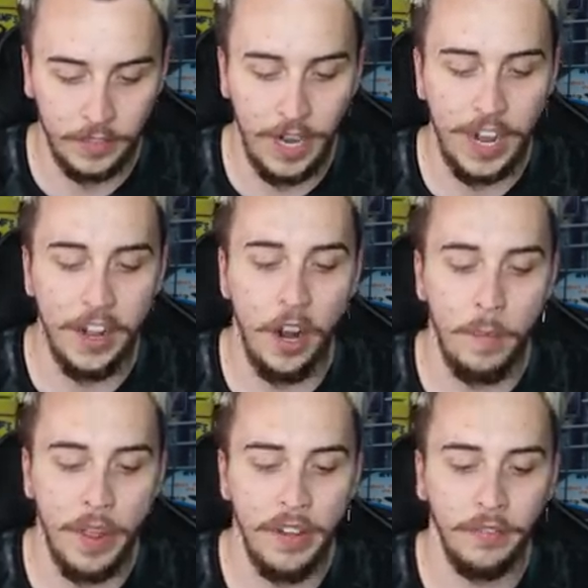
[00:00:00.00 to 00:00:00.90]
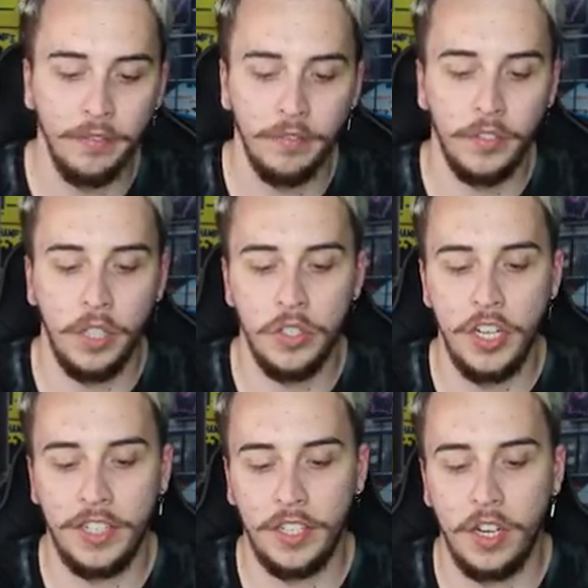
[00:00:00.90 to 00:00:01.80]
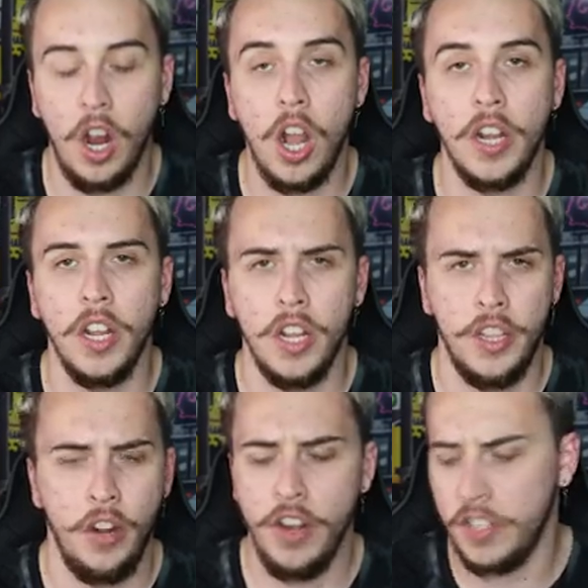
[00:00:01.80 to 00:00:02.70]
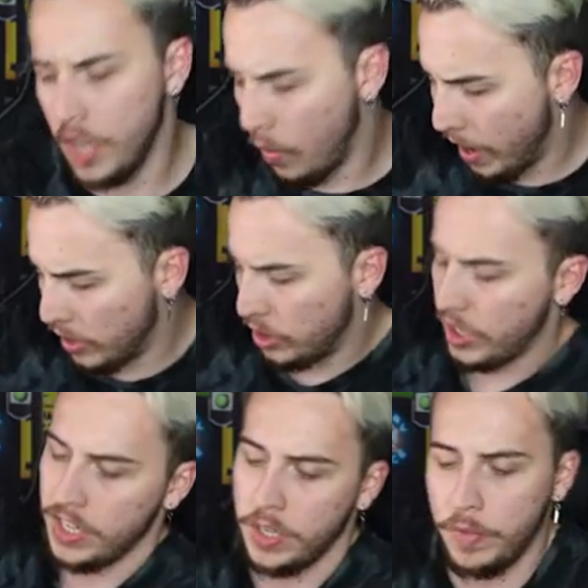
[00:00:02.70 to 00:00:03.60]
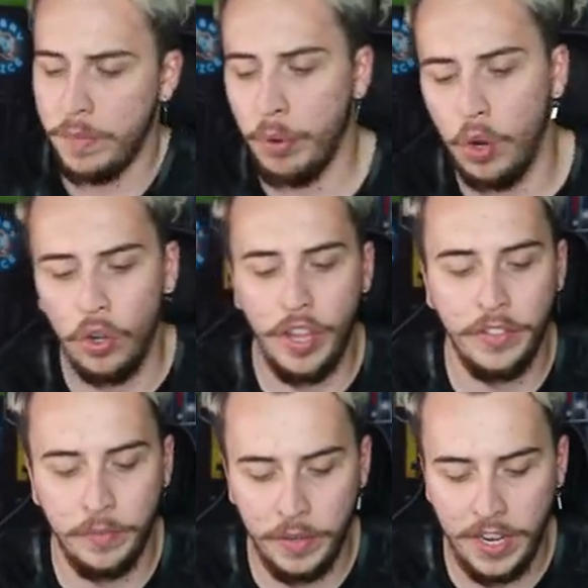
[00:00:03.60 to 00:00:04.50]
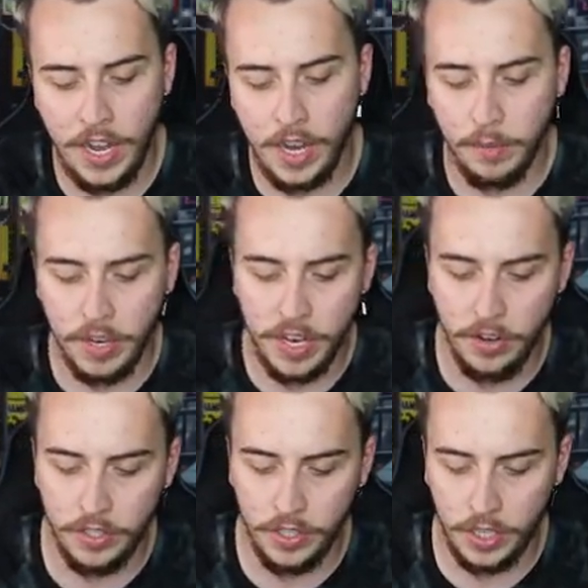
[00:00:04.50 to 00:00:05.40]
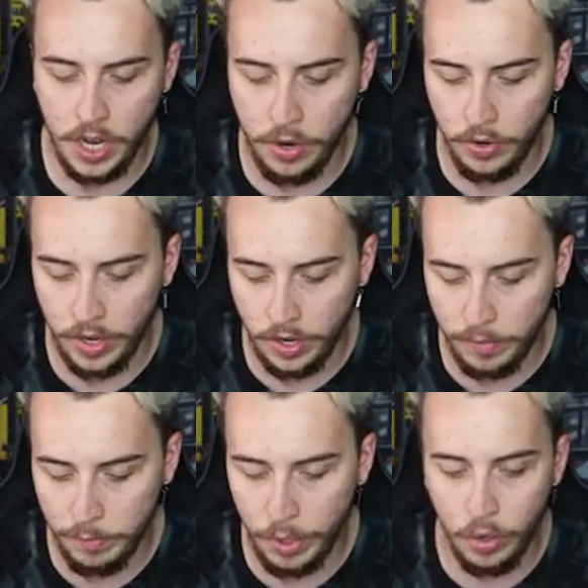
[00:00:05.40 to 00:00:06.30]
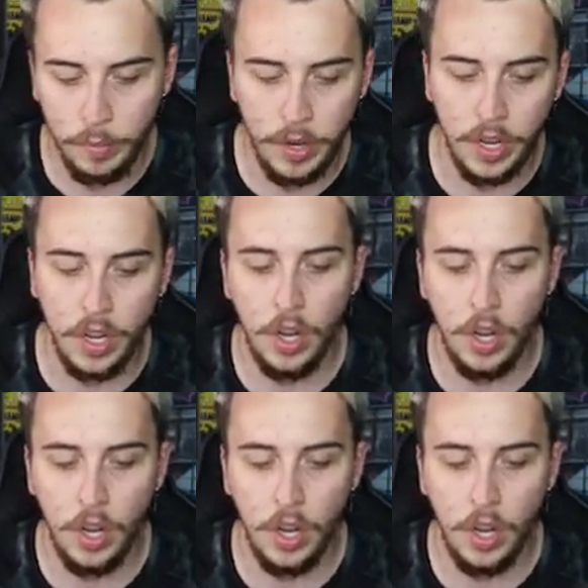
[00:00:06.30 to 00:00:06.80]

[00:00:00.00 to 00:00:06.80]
Got it open. Don't check the card. There is no energy to be pulled at the beginning, but here is the code. Boom.